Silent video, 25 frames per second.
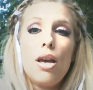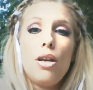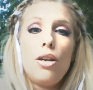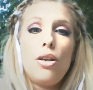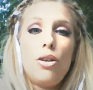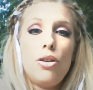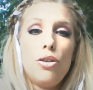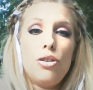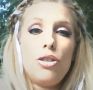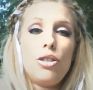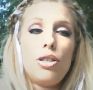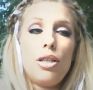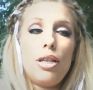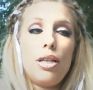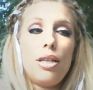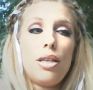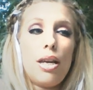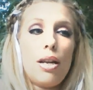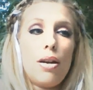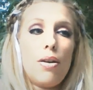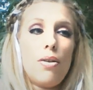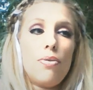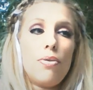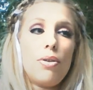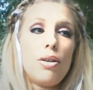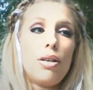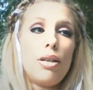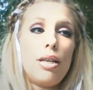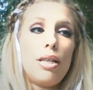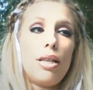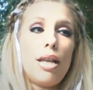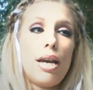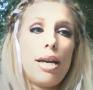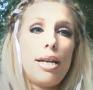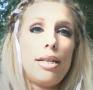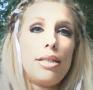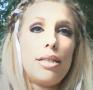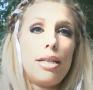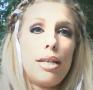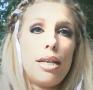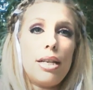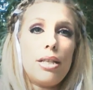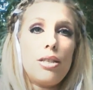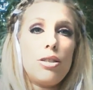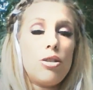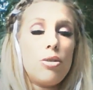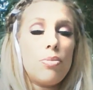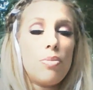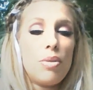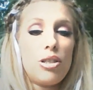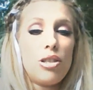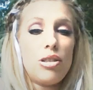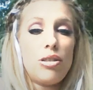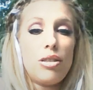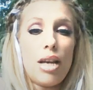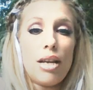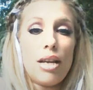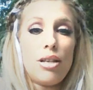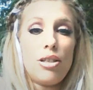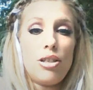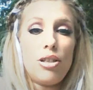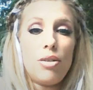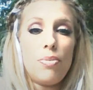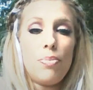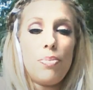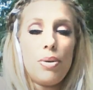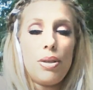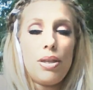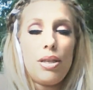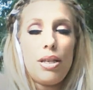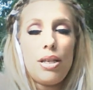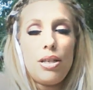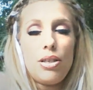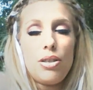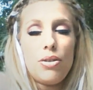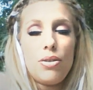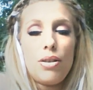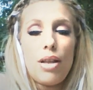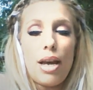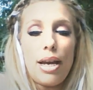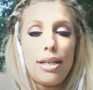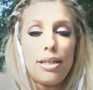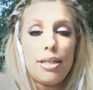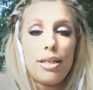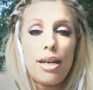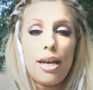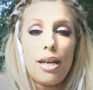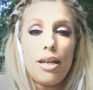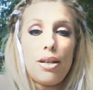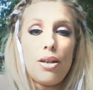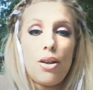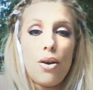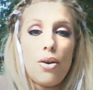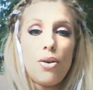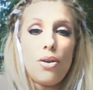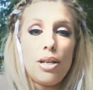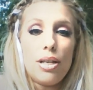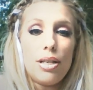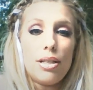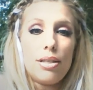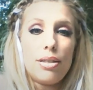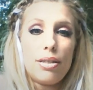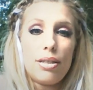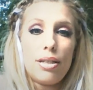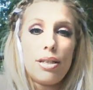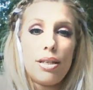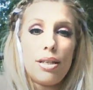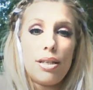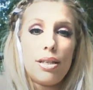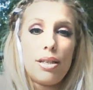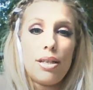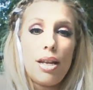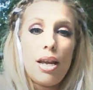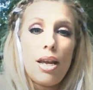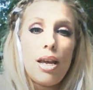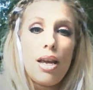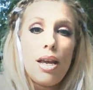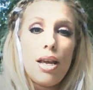Usually they don't really like to get too much attention, but they do like to get noticed, and